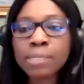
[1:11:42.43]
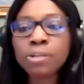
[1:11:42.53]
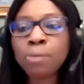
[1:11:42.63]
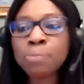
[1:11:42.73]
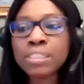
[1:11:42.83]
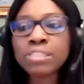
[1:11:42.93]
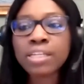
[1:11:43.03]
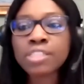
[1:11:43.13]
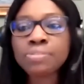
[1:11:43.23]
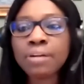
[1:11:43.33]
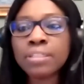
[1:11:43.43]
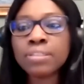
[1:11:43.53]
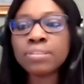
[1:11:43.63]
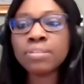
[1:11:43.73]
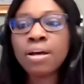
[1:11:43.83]
Except your company is
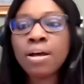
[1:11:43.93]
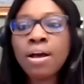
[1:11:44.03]
transferring you.